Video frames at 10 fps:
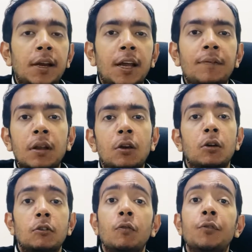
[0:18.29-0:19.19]
I've done
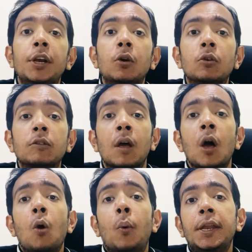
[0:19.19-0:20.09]
lots of videos
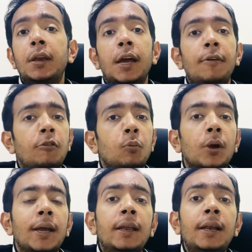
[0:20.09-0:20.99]
wherein I have
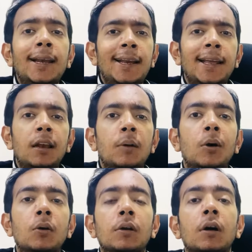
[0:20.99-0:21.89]
spoken in detail about